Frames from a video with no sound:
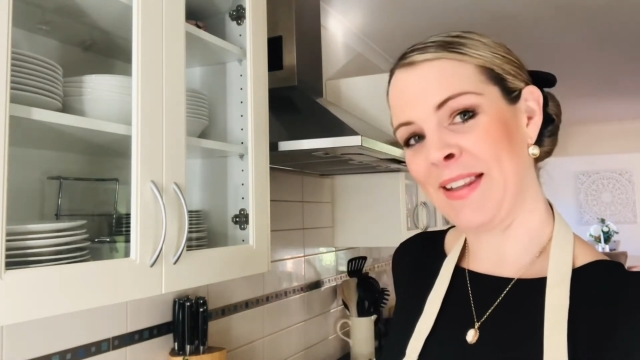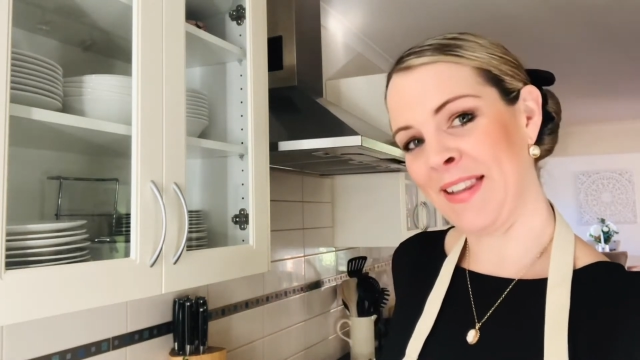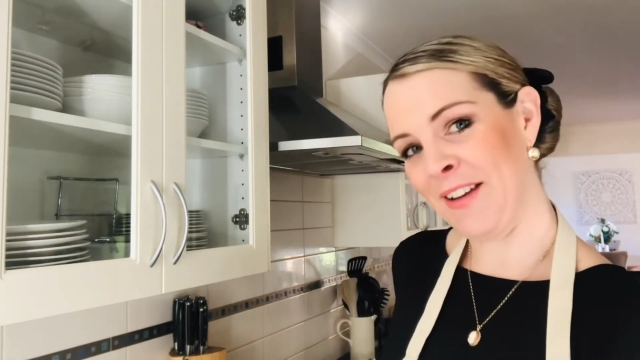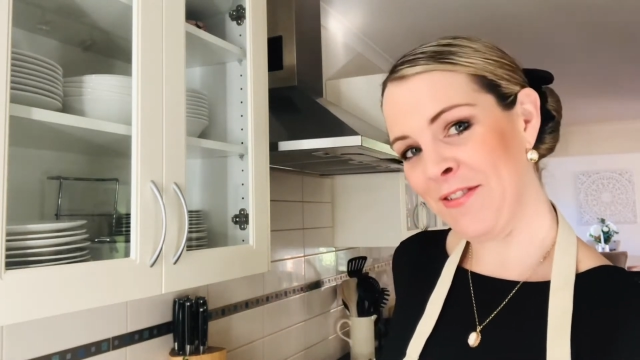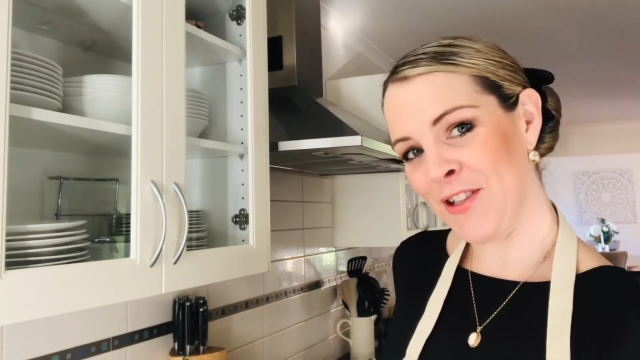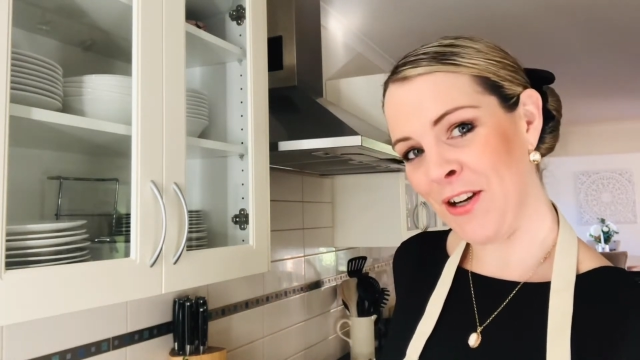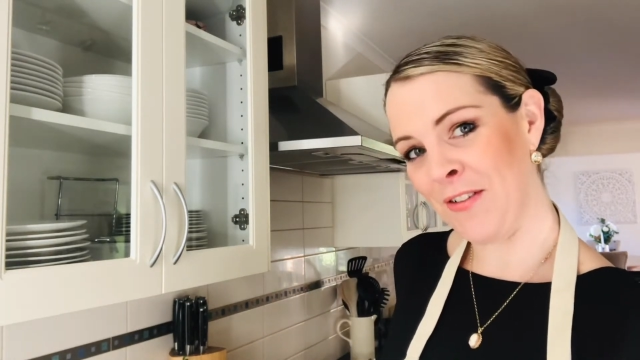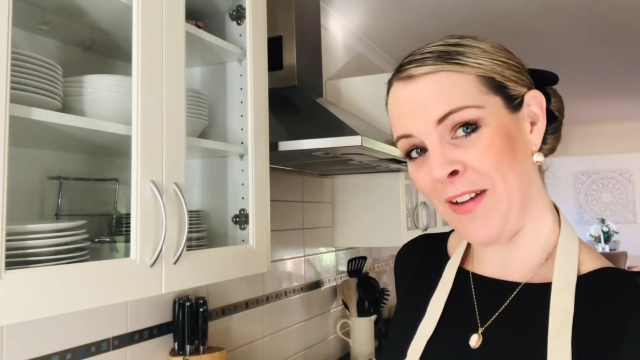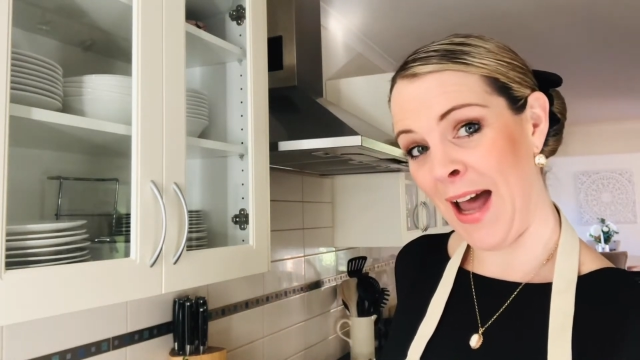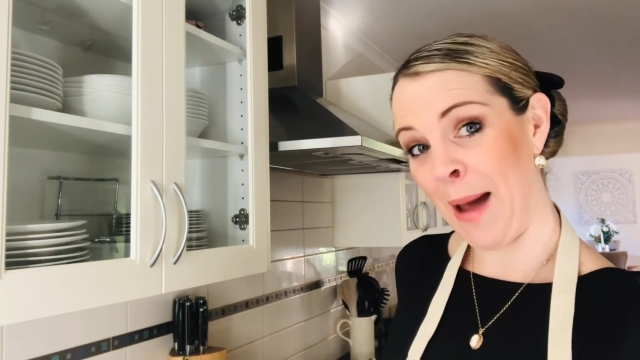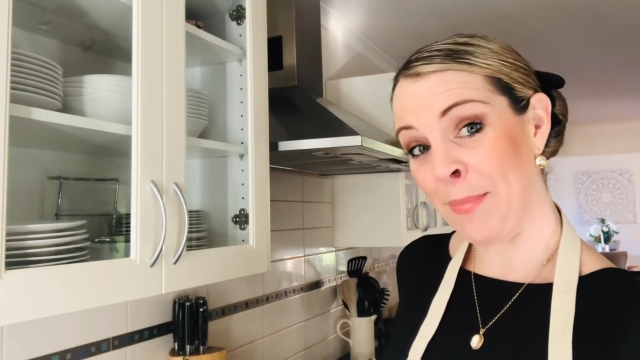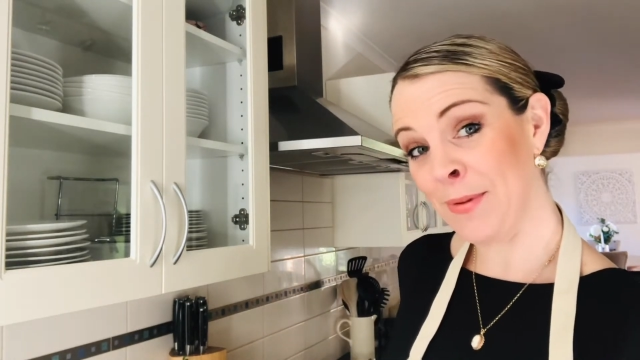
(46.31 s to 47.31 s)
leftover
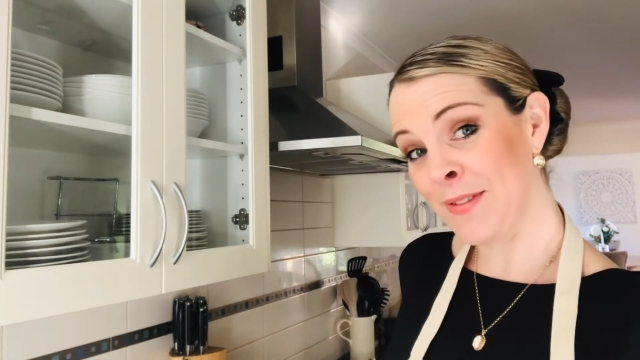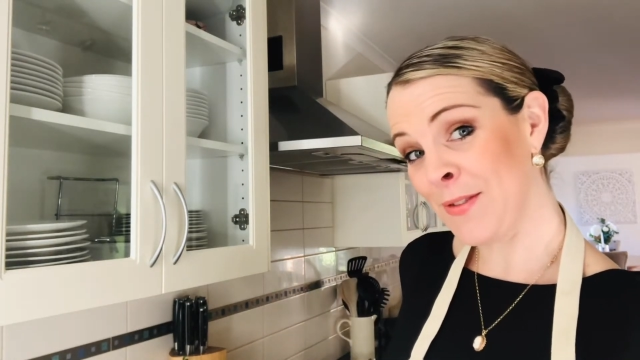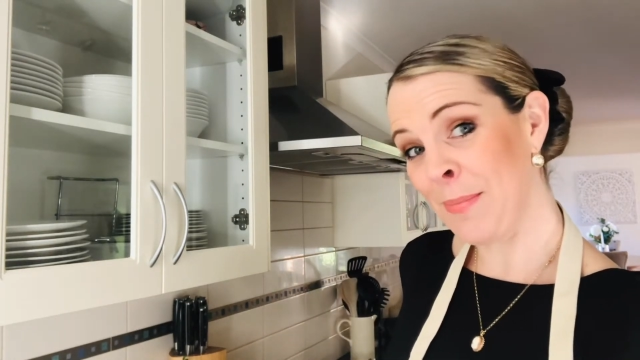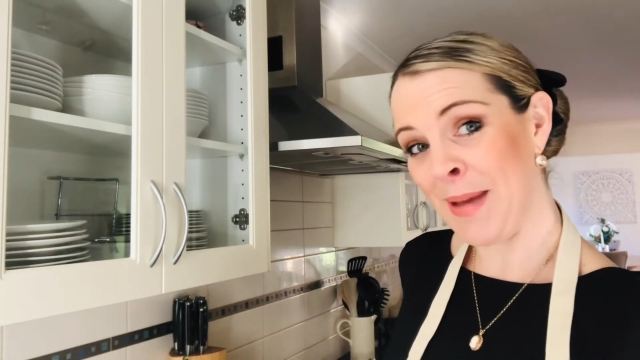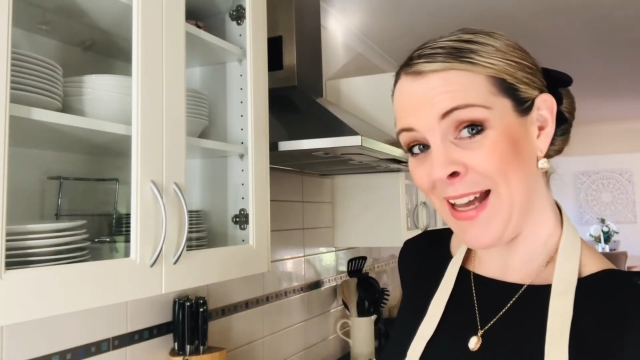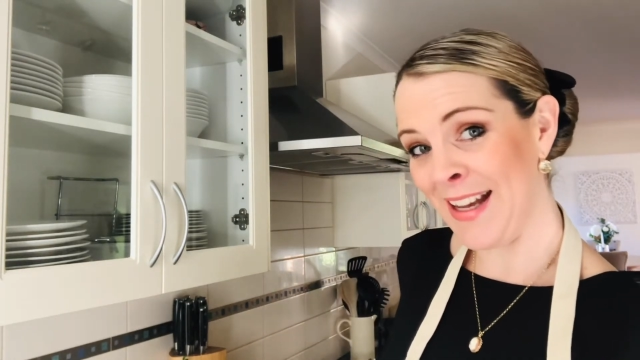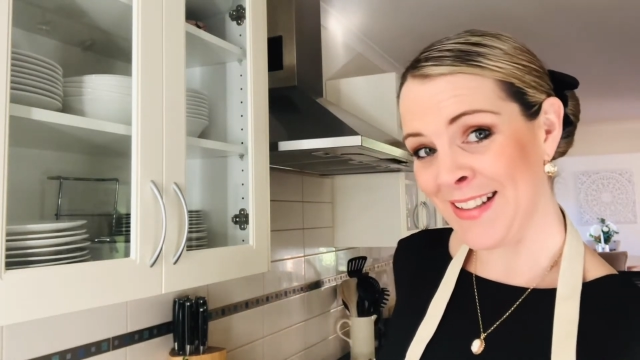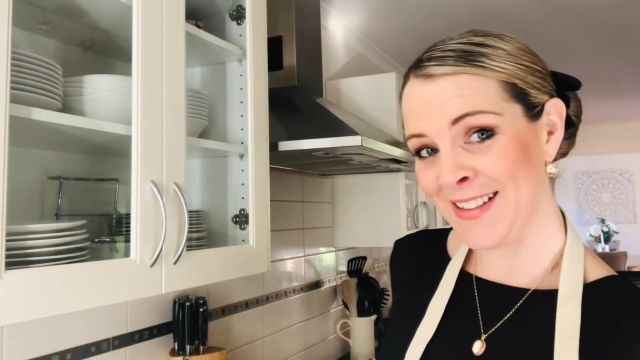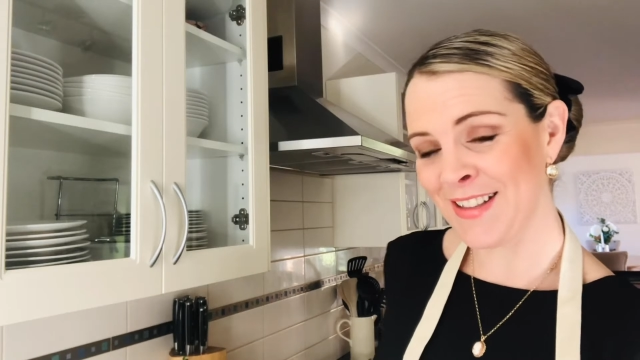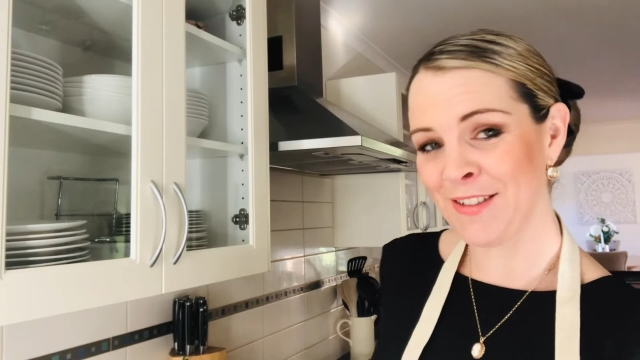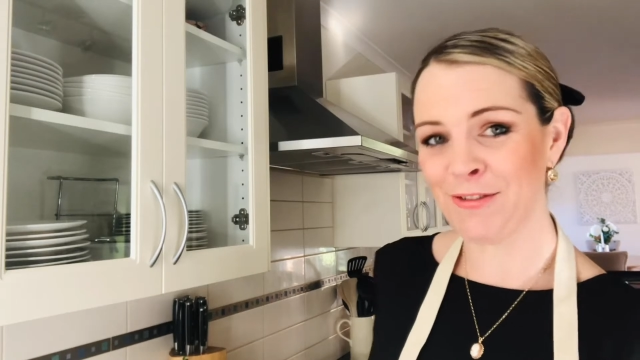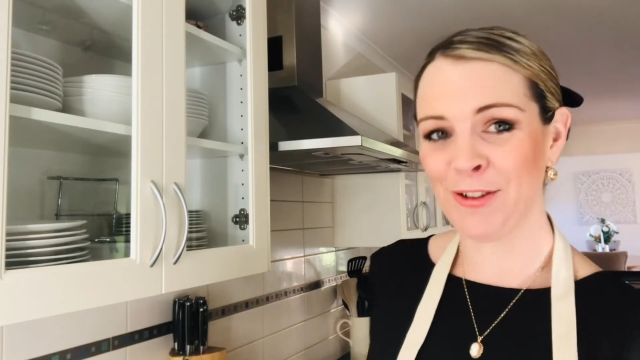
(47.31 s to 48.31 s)
apples or pears
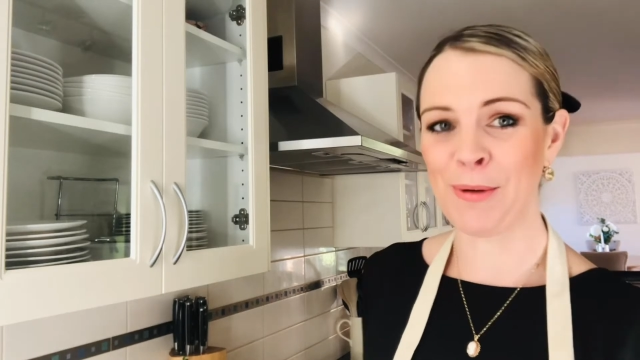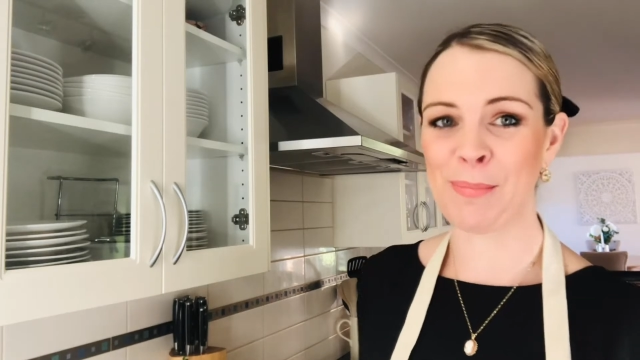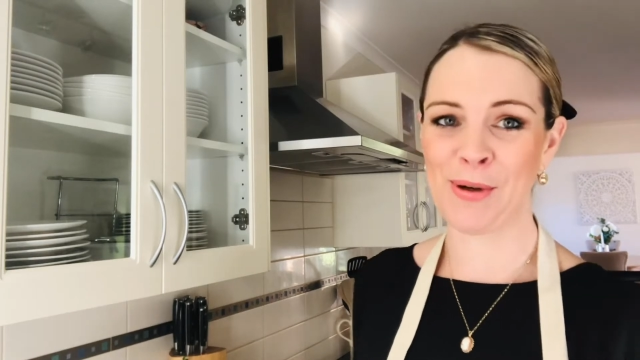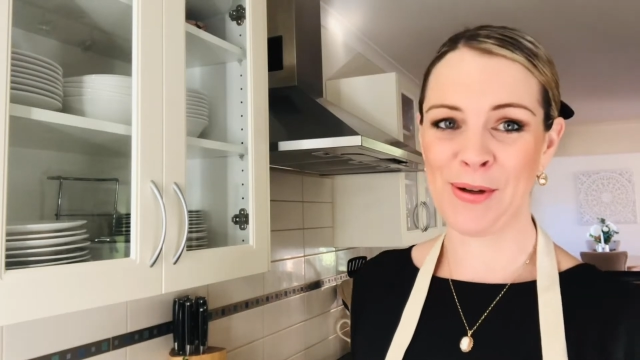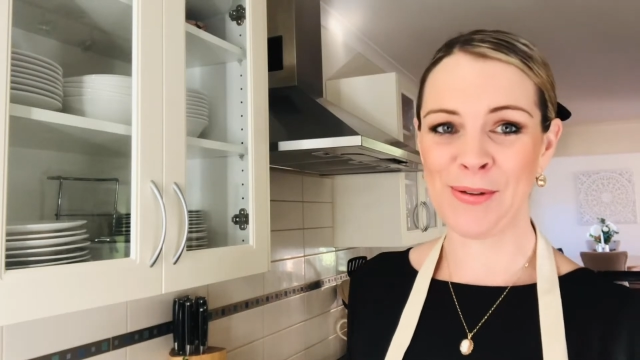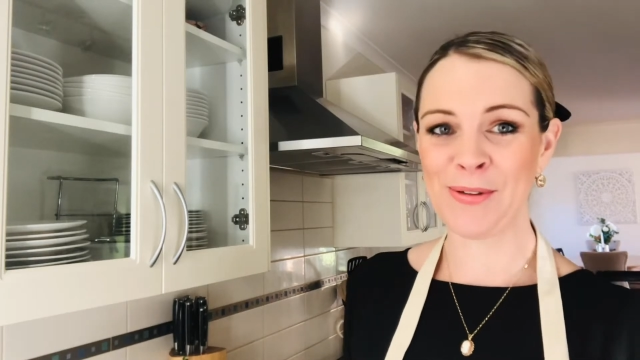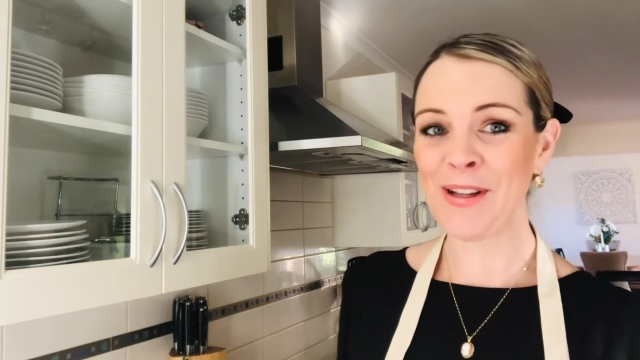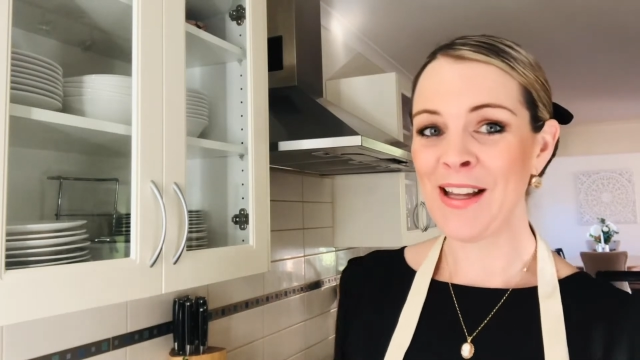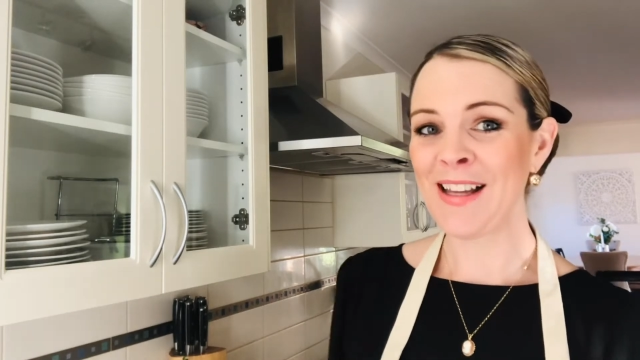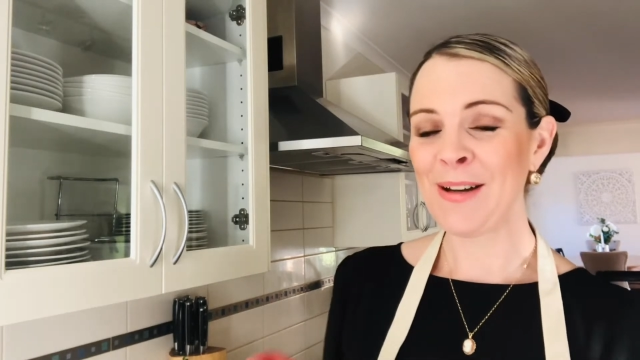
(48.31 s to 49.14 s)
in the fruit bowl,